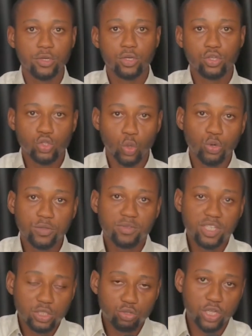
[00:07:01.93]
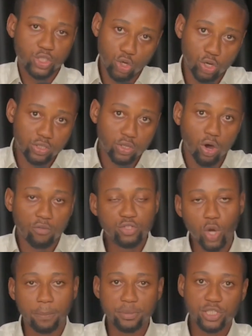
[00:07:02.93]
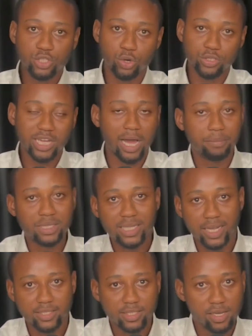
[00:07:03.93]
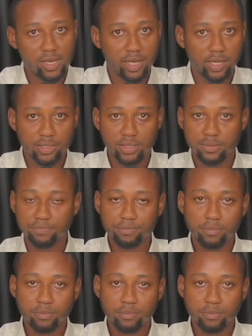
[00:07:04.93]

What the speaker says: So the duration of the operation can be 10 years,